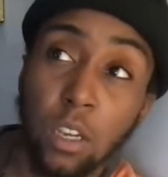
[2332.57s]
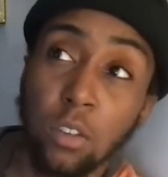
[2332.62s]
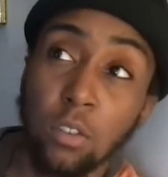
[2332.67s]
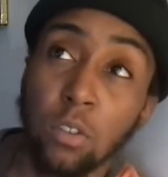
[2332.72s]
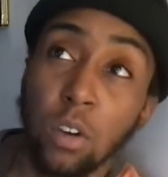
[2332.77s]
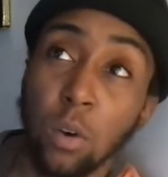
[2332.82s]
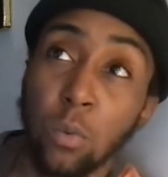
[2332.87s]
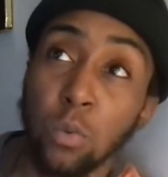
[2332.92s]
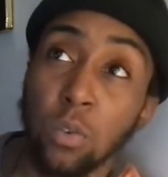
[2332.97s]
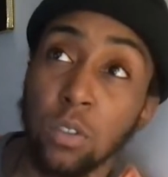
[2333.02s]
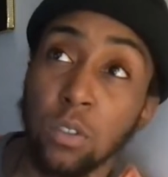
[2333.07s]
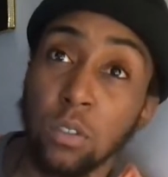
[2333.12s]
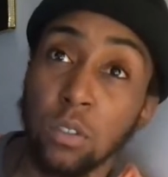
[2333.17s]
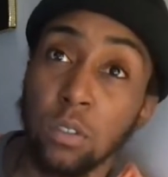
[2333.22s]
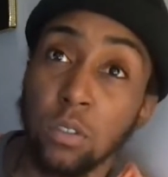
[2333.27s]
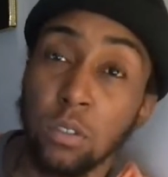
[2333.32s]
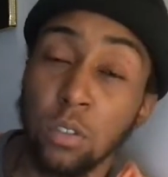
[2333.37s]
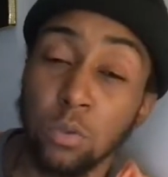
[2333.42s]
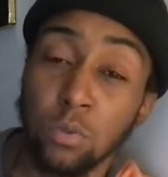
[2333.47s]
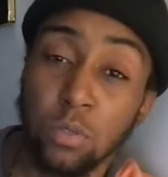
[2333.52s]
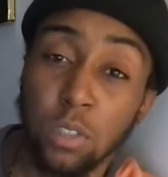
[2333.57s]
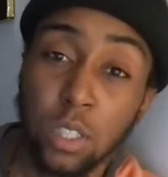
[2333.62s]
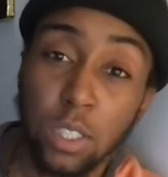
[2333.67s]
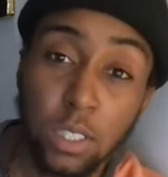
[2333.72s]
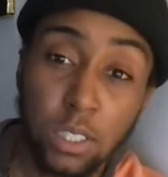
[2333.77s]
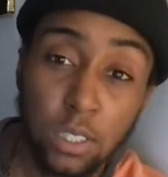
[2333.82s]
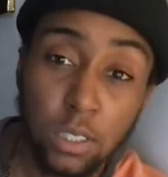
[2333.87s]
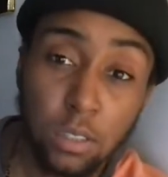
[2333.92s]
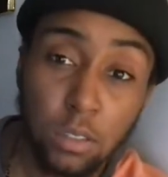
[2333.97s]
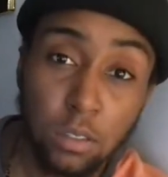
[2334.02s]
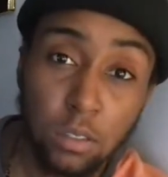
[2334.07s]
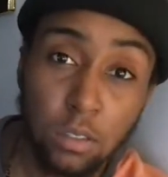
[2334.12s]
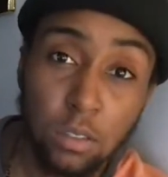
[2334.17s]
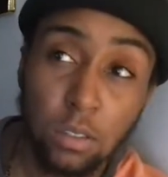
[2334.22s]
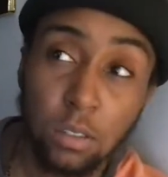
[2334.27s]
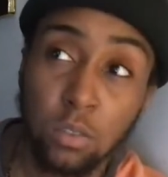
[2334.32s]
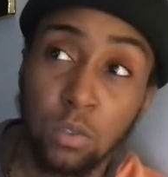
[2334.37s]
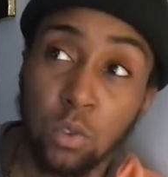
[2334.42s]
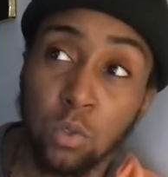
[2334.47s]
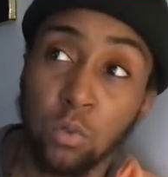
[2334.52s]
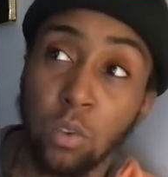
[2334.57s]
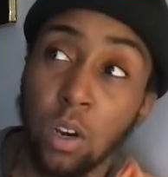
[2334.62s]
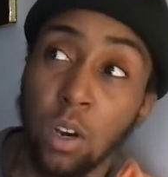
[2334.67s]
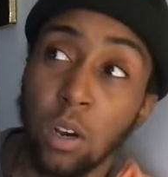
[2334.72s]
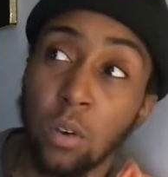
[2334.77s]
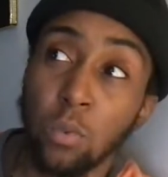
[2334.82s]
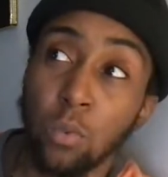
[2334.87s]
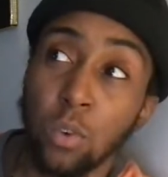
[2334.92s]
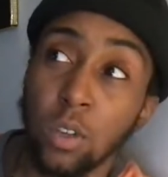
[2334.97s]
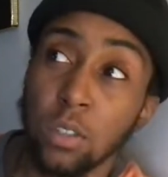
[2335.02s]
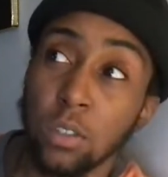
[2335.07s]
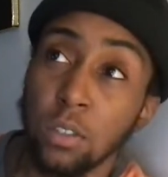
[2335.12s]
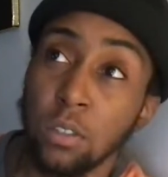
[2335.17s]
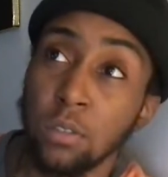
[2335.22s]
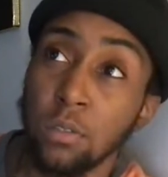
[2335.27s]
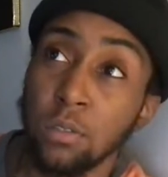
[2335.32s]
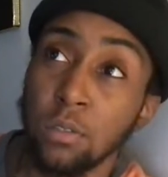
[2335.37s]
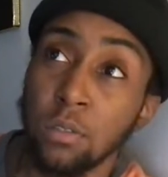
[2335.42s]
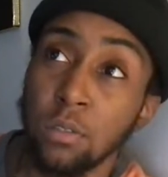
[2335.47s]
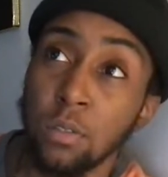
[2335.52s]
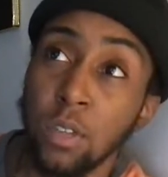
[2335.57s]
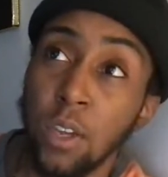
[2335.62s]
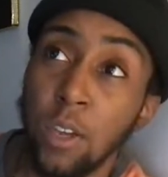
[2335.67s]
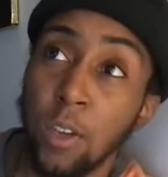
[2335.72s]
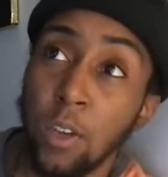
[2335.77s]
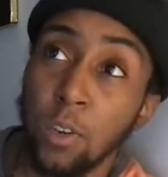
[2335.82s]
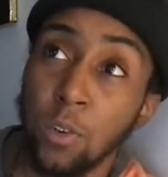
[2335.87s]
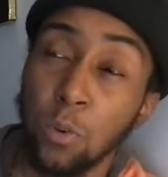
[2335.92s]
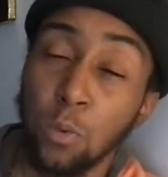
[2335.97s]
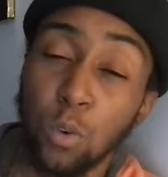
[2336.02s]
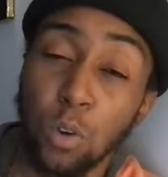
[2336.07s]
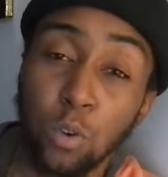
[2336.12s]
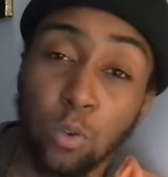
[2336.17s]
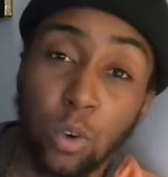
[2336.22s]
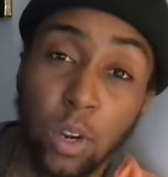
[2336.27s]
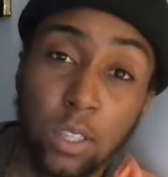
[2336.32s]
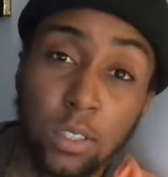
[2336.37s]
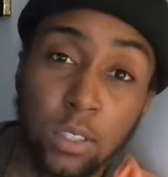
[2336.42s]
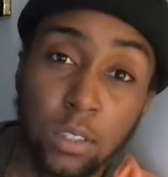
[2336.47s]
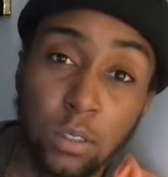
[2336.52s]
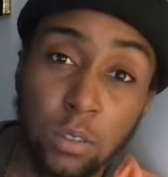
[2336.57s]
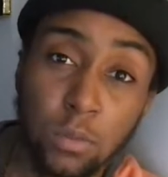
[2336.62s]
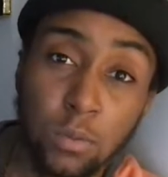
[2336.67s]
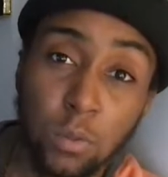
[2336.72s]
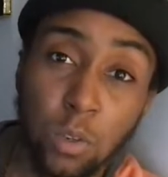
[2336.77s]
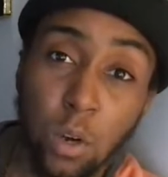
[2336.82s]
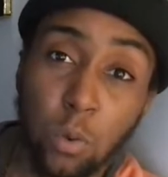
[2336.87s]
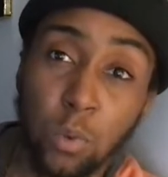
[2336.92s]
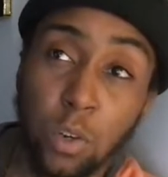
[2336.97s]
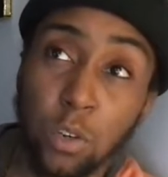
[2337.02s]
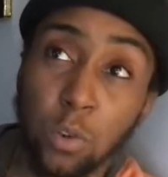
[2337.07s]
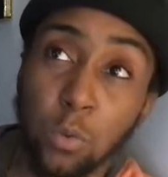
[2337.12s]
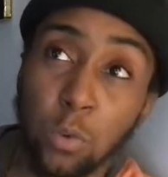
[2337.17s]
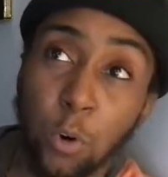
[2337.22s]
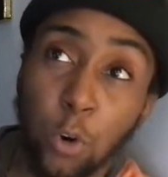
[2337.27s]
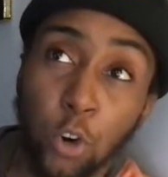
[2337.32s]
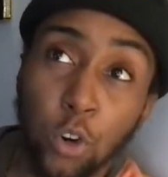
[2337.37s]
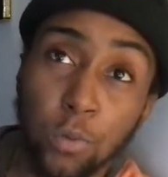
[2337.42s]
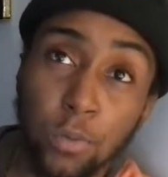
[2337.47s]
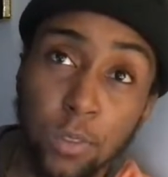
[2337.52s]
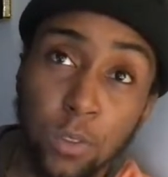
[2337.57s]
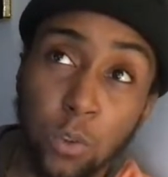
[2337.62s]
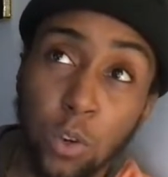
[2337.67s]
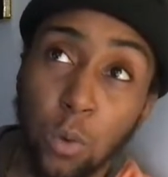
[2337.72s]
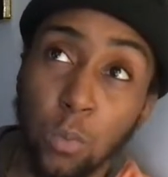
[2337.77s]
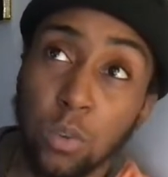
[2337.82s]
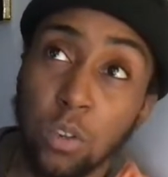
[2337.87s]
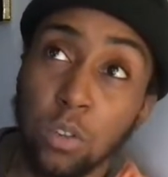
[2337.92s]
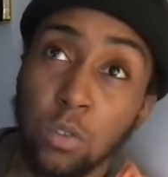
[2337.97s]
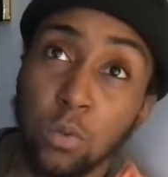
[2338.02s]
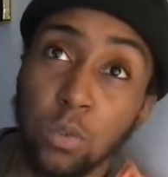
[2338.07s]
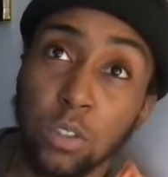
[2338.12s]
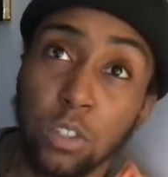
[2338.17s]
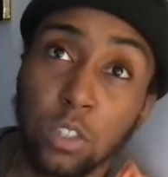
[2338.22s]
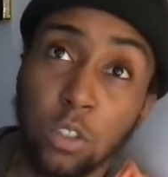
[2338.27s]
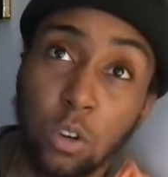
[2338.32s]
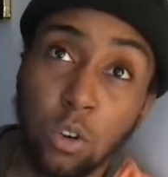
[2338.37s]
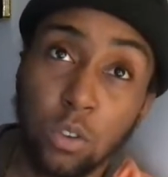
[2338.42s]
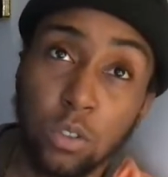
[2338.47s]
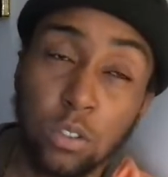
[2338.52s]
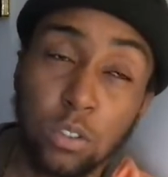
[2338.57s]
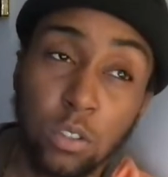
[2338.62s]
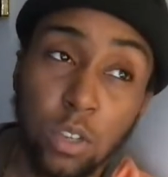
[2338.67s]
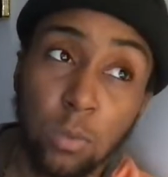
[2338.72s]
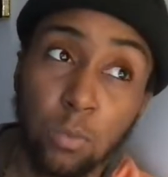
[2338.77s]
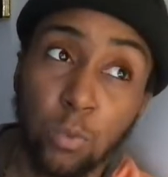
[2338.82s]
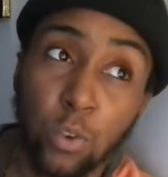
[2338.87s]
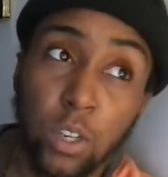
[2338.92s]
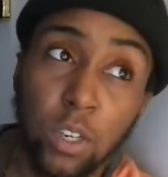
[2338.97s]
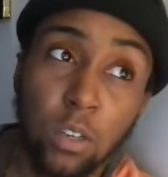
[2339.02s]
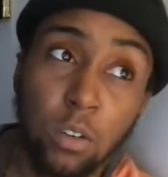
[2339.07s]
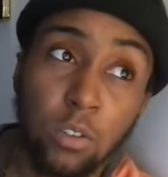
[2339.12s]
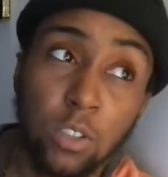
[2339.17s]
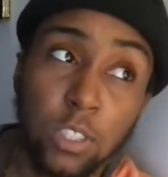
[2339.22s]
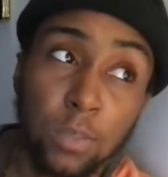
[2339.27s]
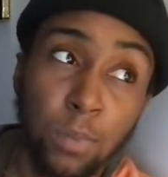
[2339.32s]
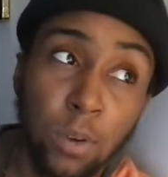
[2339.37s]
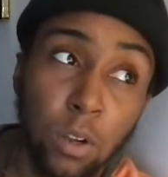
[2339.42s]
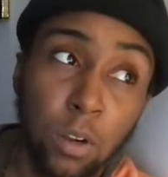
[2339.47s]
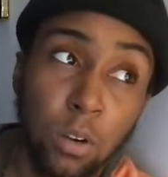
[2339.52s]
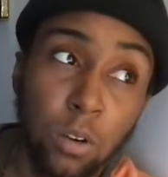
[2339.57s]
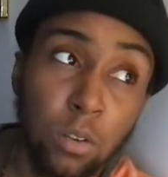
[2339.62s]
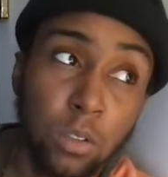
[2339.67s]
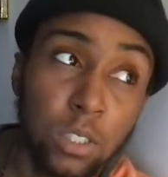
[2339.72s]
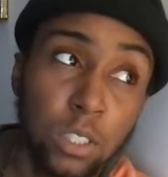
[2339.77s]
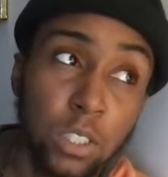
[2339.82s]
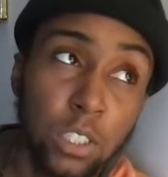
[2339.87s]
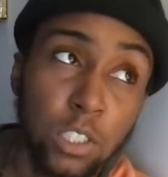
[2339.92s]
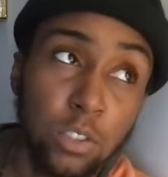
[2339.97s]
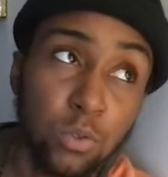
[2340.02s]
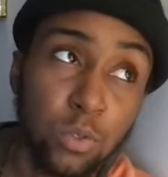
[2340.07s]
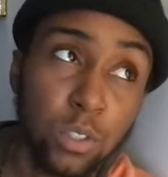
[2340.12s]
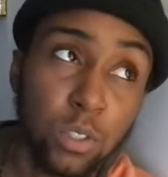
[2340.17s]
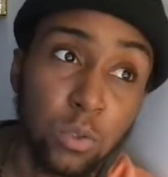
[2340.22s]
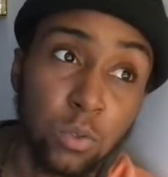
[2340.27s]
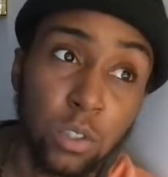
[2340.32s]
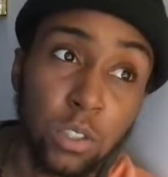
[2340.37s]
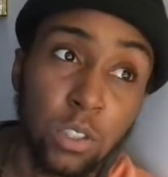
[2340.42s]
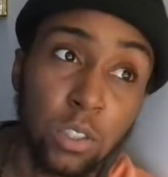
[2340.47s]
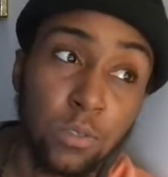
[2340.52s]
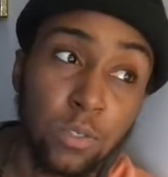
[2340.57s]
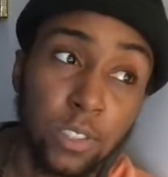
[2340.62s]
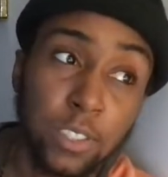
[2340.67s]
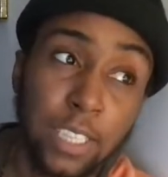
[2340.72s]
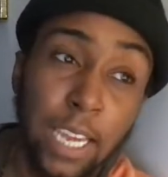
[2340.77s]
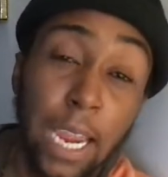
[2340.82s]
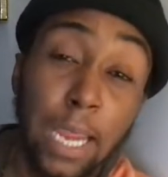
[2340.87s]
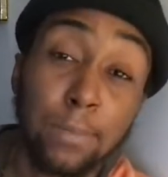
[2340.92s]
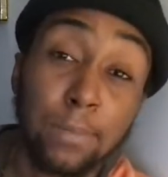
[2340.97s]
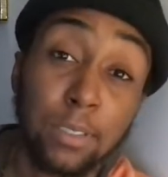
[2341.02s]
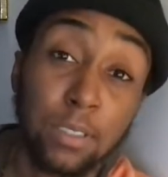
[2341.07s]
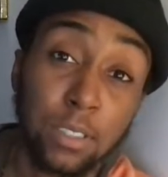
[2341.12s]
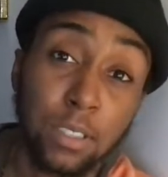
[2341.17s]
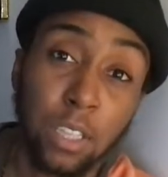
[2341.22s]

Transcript: Do I want to do distance? Do I want to do aggressive? Do I want to do urban? Do I want to do assault? And so I'm reading all these blogs and entries on the different types of